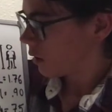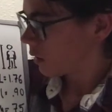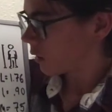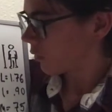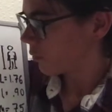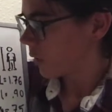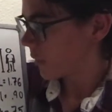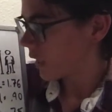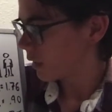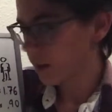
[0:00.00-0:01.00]
Sorry for my
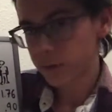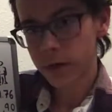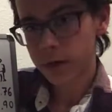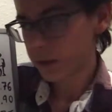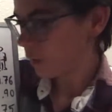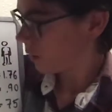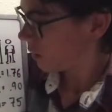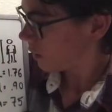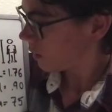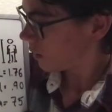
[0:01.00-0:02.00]
bad handwriting,
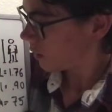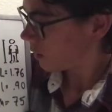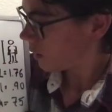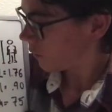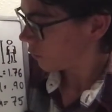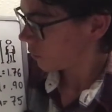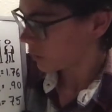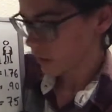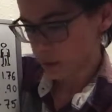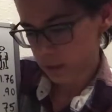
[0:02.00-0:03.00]
of
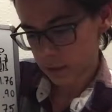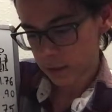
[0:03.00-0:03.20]
course.